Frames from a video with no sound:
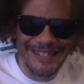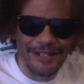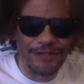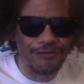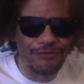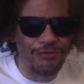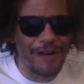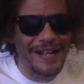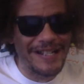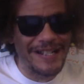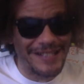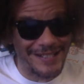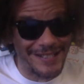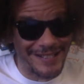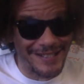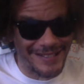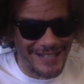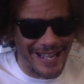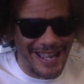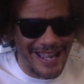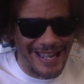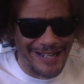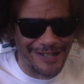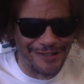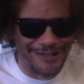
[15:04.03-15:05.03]
righteous
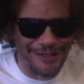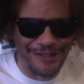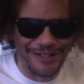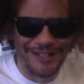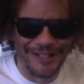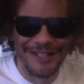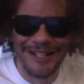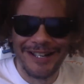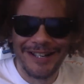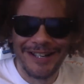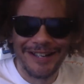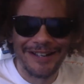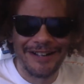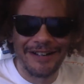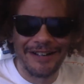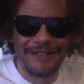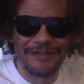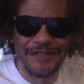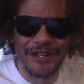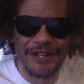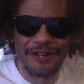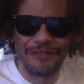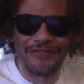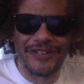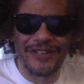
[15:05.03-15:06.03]
anger of
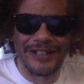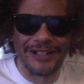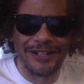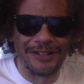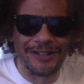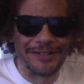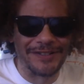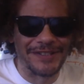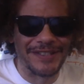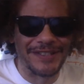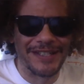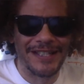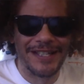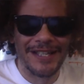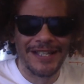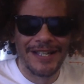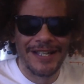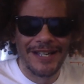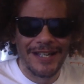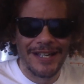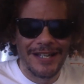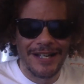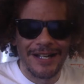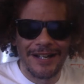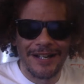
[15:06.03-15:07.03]
their fellows.
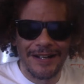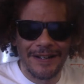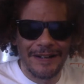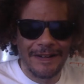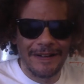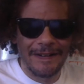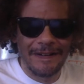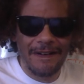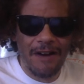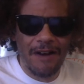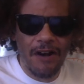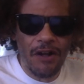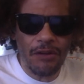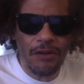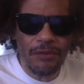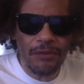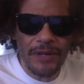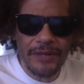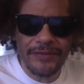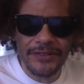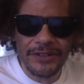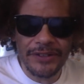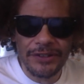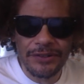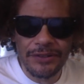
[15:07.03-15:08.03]
All
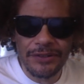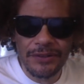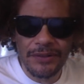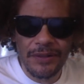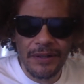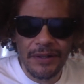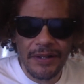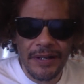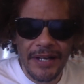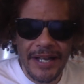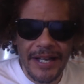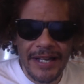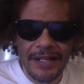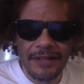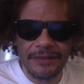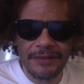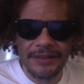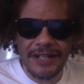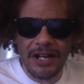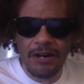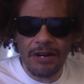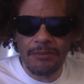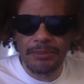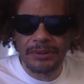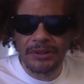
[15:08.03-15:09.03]
revenue
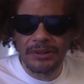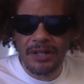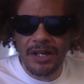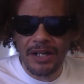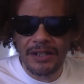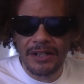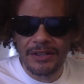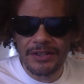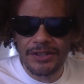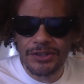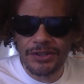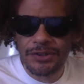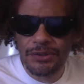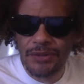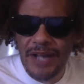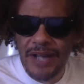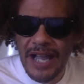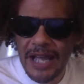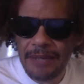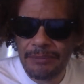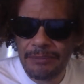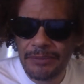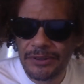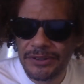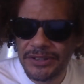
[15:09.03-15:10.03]
now belongs to
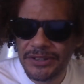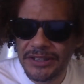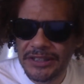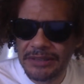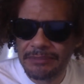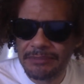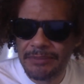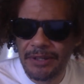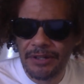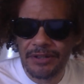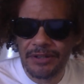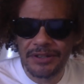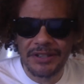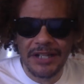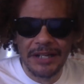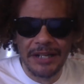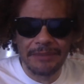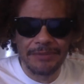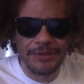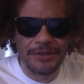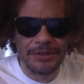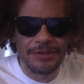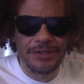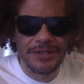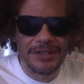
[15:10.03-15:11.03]
Admiralty Maritime
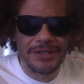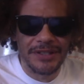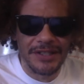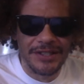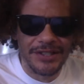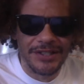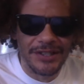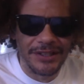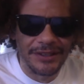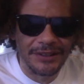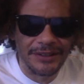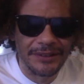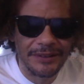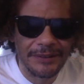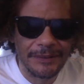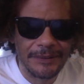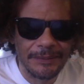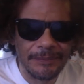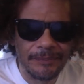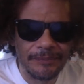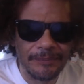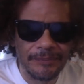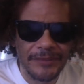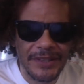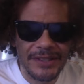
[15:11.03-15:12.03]
Jurisdiction.
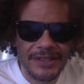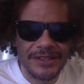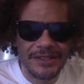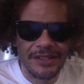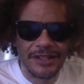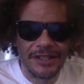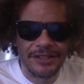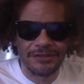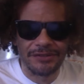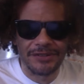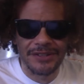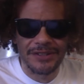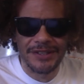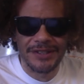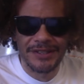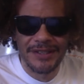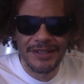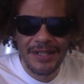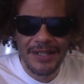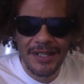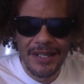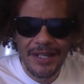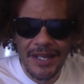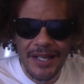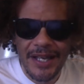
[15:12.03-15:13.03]
That's the Huntress,
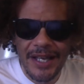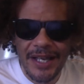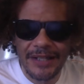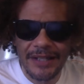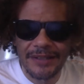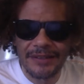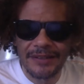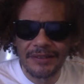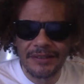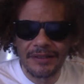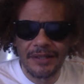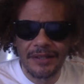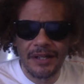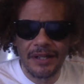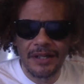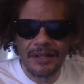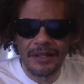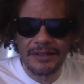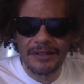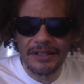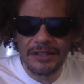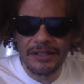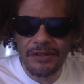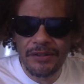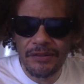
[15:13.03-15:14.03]
and
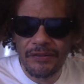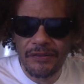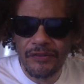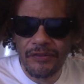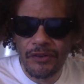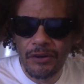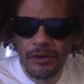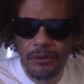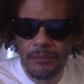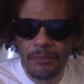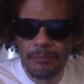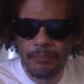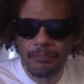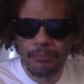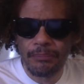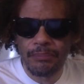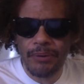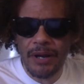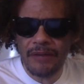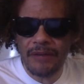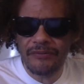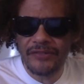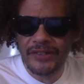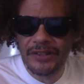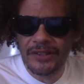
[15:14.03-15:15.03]
neither for
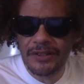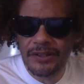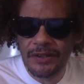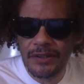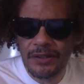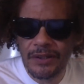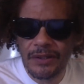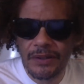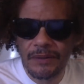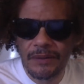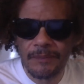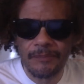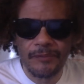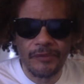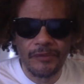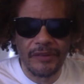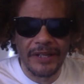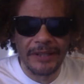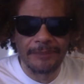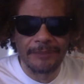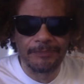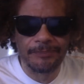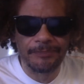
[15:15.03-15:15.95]
profit. Wait,